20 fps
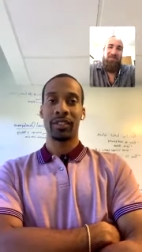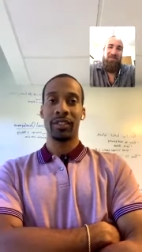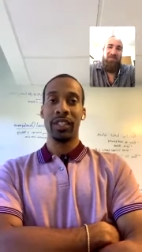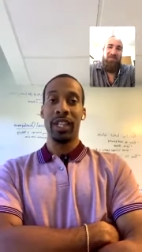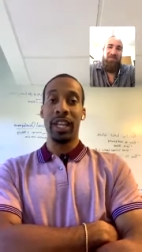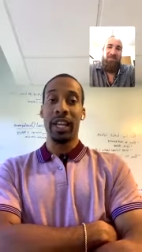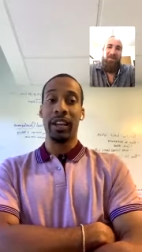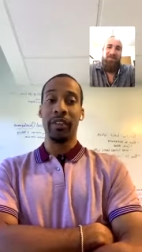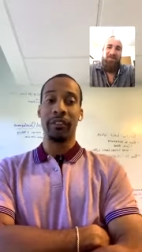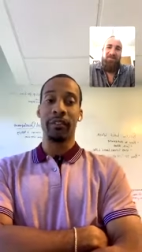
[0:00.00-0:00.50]

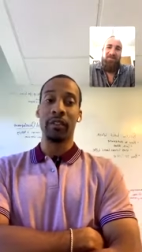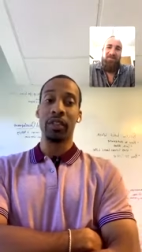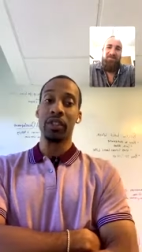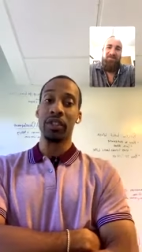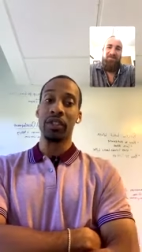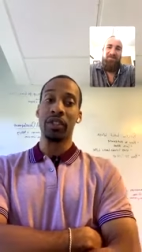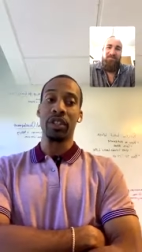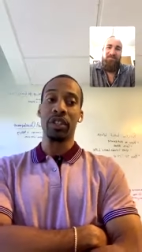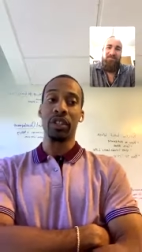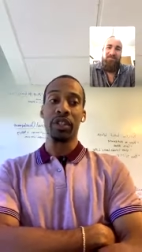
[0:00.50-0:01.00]
Yeah, for
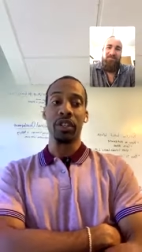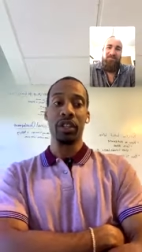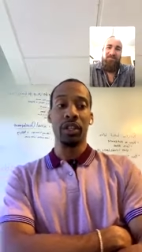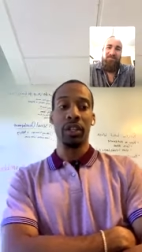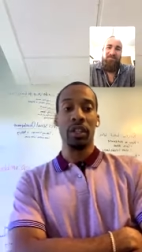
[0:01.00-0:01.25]
sure.